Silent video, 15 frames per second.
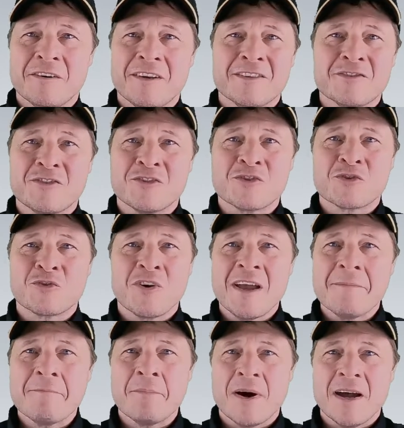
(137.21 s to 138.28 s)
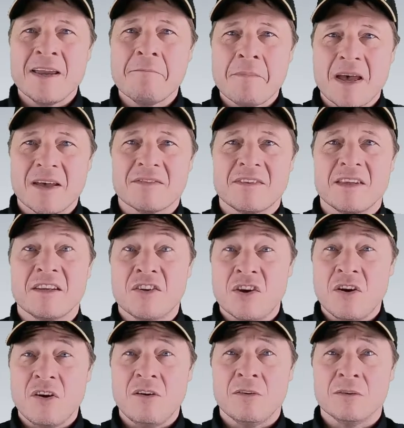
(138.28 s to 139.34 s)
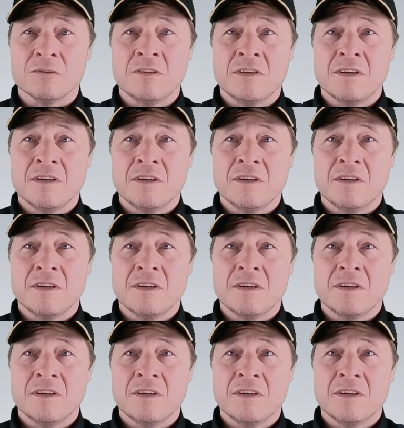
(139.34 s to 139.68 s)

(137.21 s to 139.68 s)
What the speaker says: is described by a method called